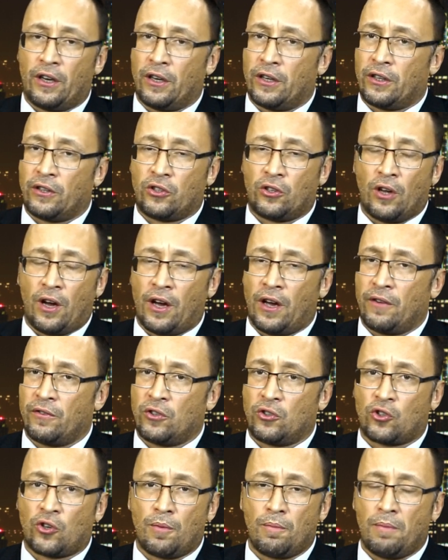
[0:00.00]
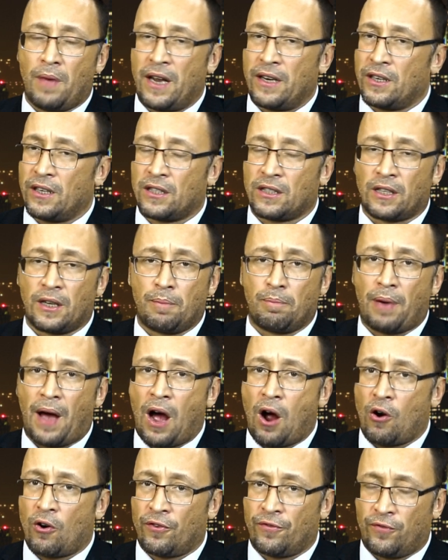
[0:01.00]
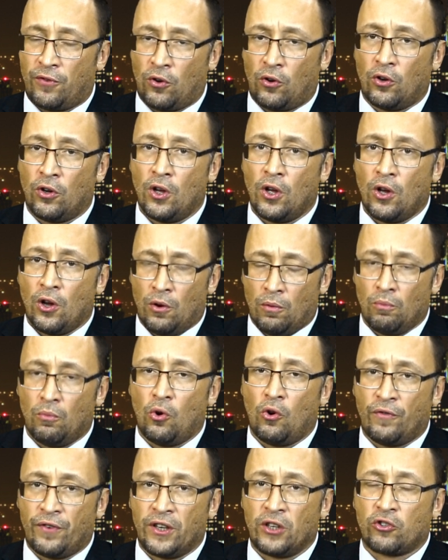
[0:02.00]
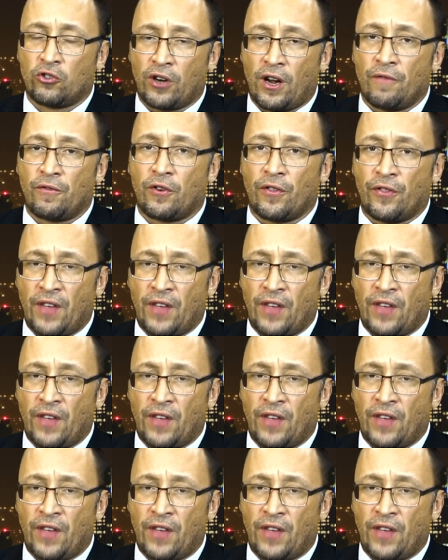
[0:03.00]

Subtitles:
It's a tremendously powerful movie, Trevor.